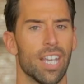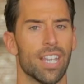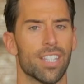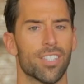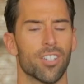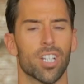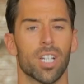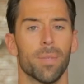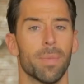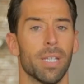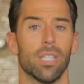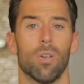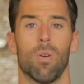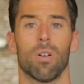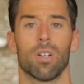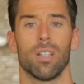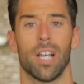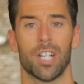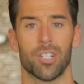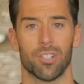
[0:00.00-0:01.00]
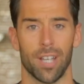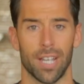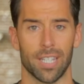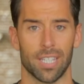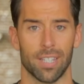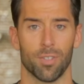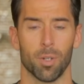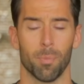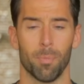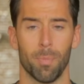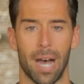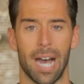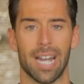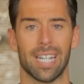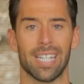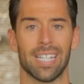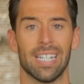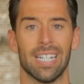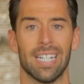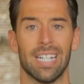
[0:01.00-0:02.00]
is you're gonna be low on electrolytes. If your
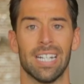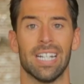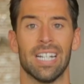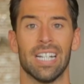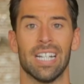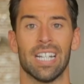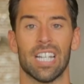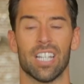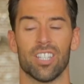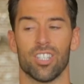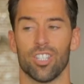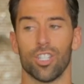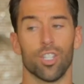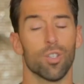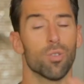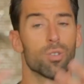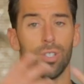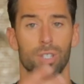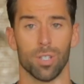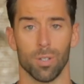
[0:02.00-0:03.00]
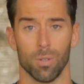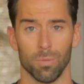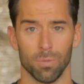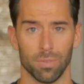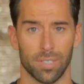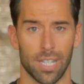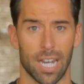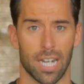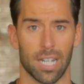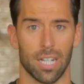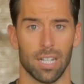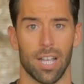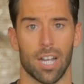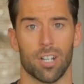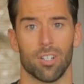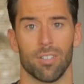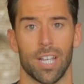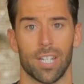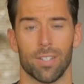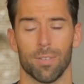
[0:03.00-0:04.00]
body is used to taking
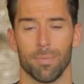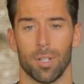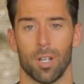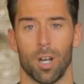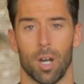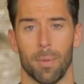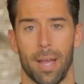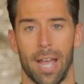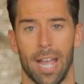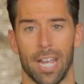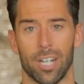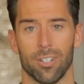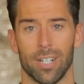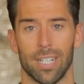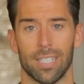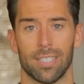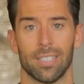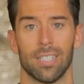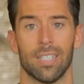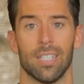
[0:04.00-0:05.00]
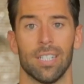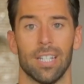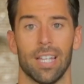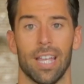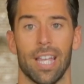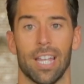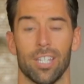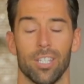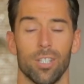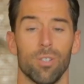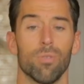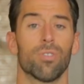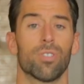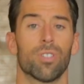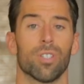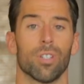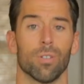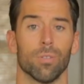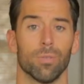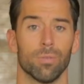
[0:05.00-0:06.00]
electrolytes from the carbohydrates and used
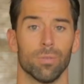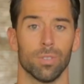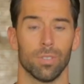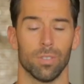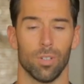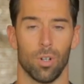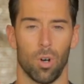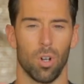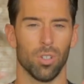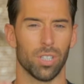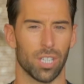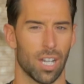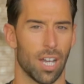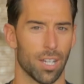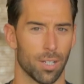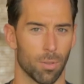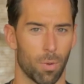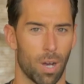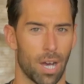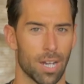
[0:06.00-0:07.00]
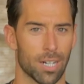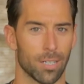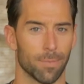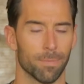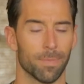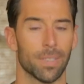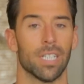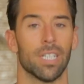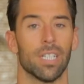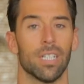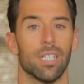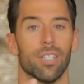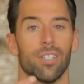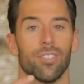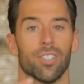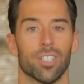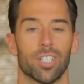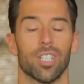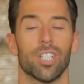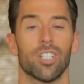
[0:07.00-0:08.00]
to holding on to water,
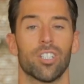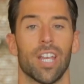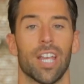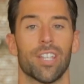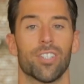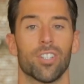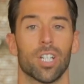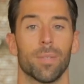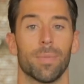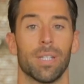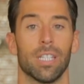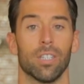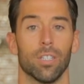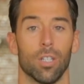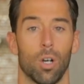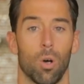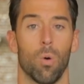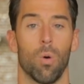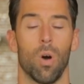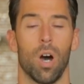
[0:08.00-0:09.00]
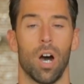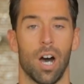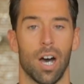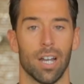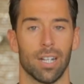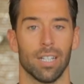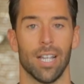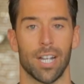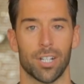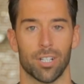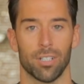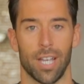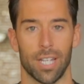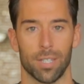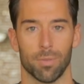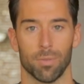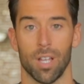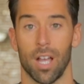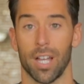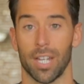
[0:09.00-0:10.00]
there's a good chance you're gonna be low on
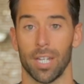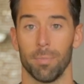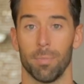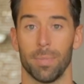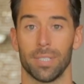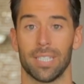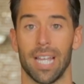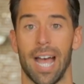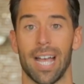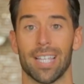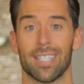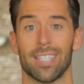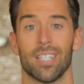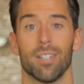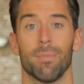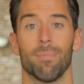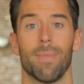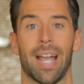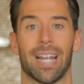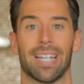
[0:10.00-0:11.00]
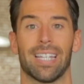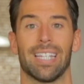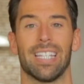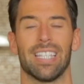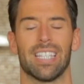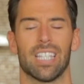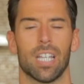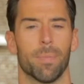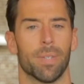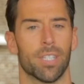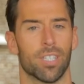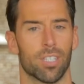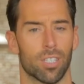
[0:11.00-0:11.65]
electrolytes. We're talking potassium, magnesium, and